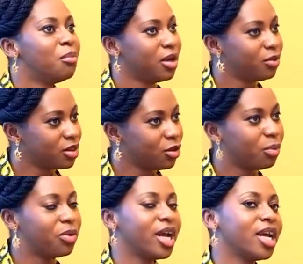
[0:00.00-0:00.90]
But with
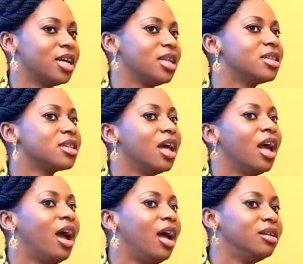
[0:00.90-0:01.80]
your prayers
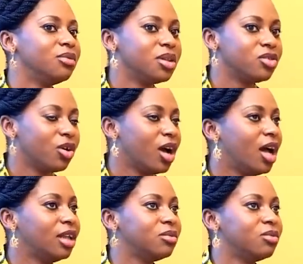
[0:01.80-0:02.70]
and with your
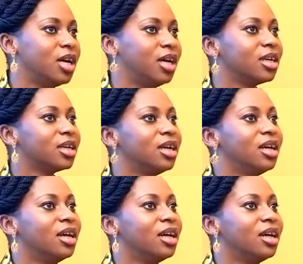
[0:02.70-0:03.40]
hard work,